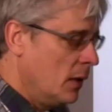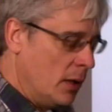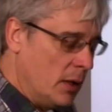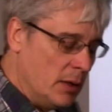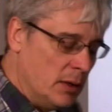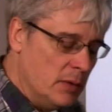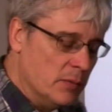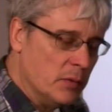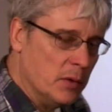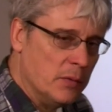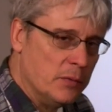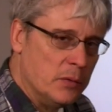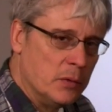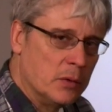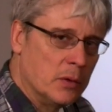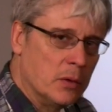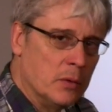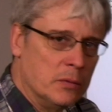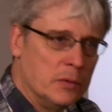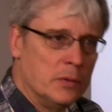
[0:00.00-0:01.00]
And even if
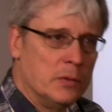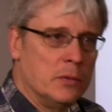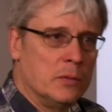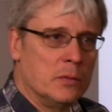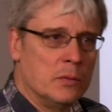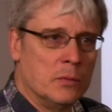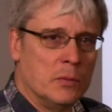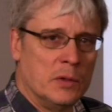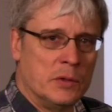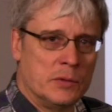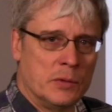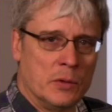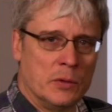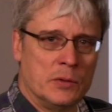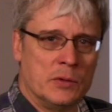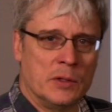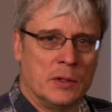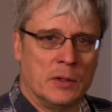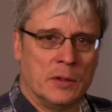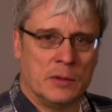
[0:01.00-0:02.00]
you go to do
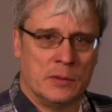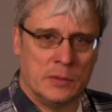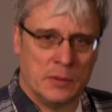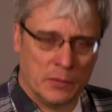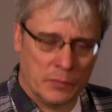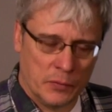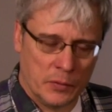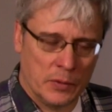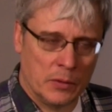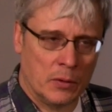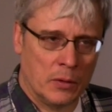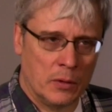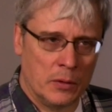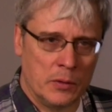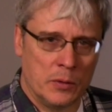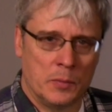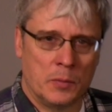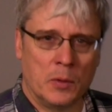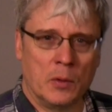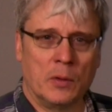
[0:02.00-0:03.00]
research at a different
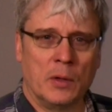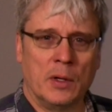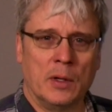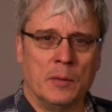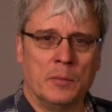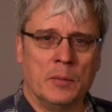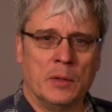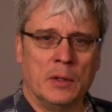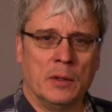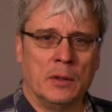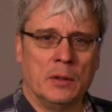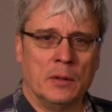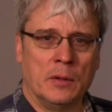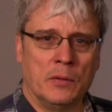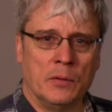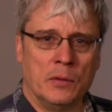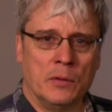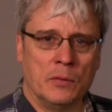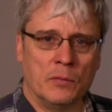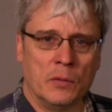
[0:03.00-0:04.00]
REU program at
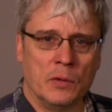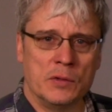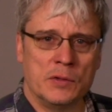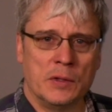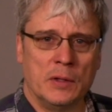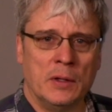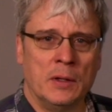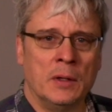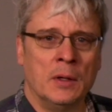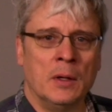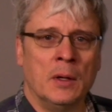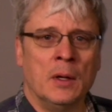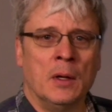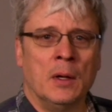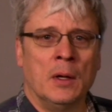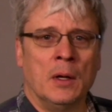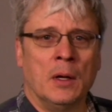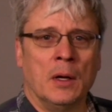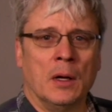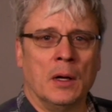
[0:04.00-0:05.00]
another university,
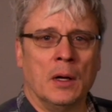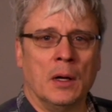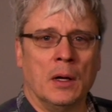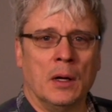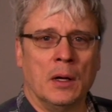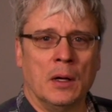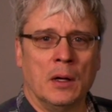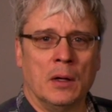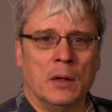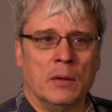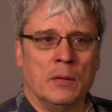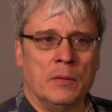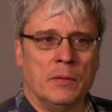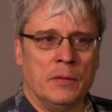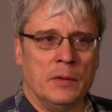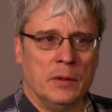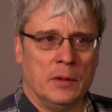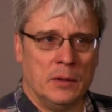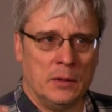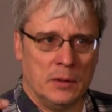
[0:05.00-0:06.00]
uh,
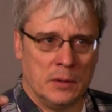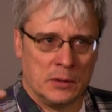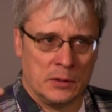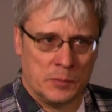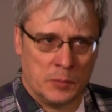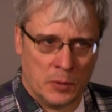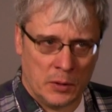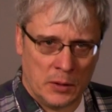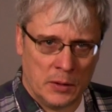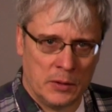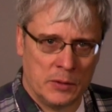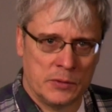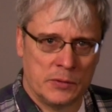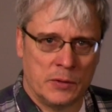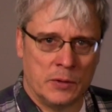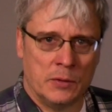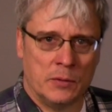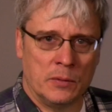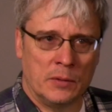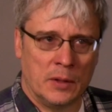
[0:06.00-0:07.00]
the experience
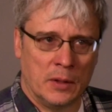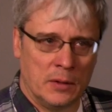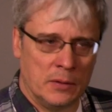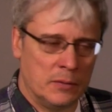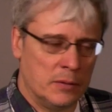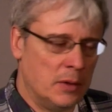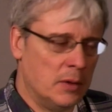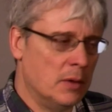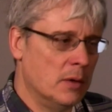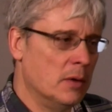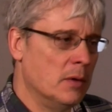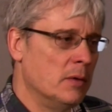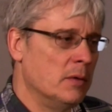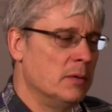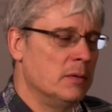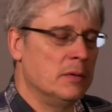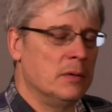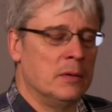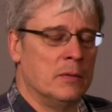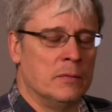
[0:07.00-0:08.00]
that you gain
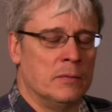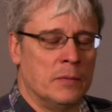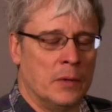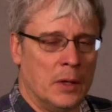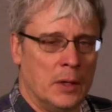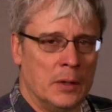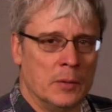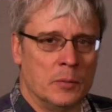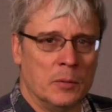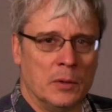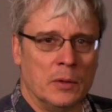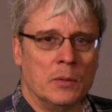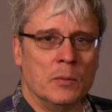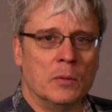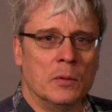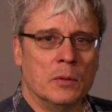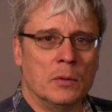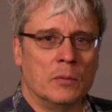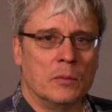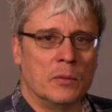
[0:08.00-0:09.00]
there invariably
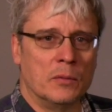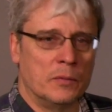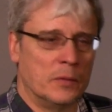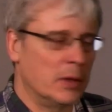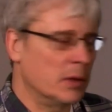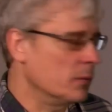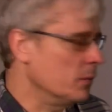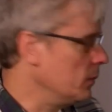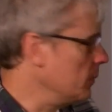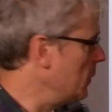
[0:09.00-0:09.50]
will reflect